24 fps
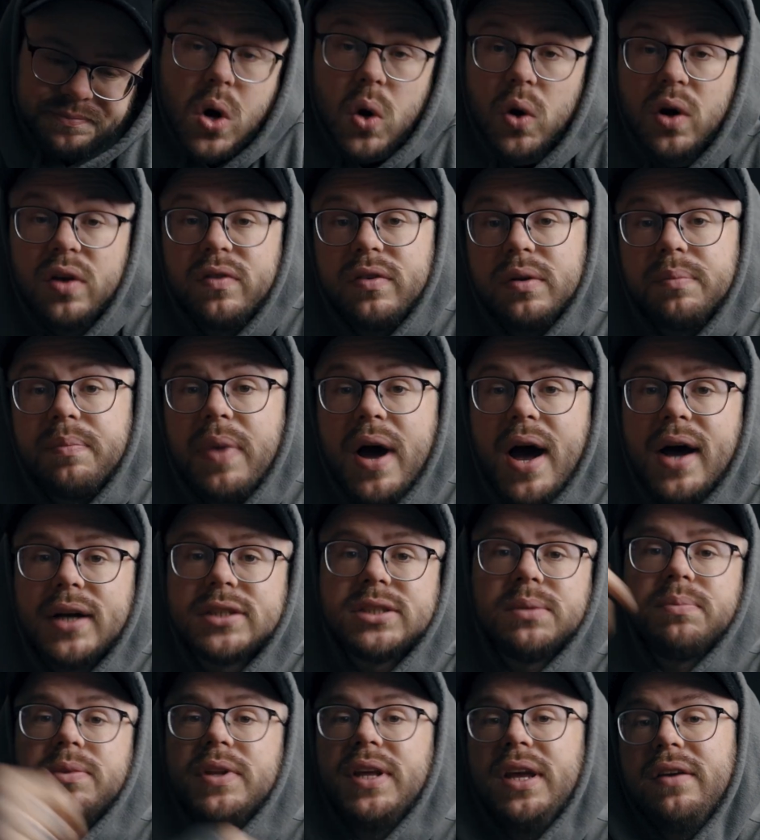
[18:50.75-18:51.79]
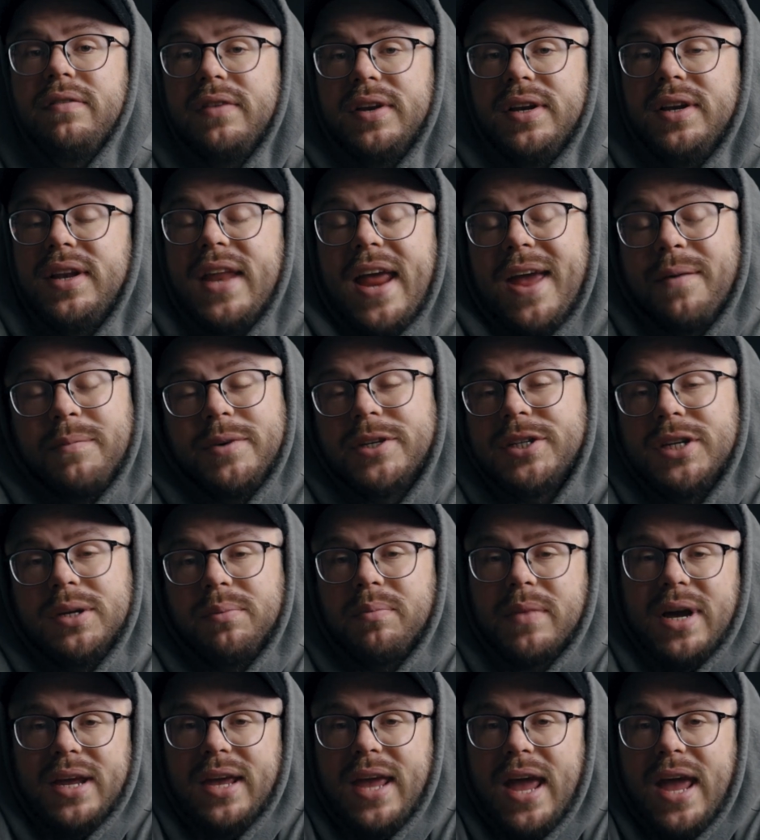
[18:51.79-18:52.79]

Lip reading: or even possibly even damaging my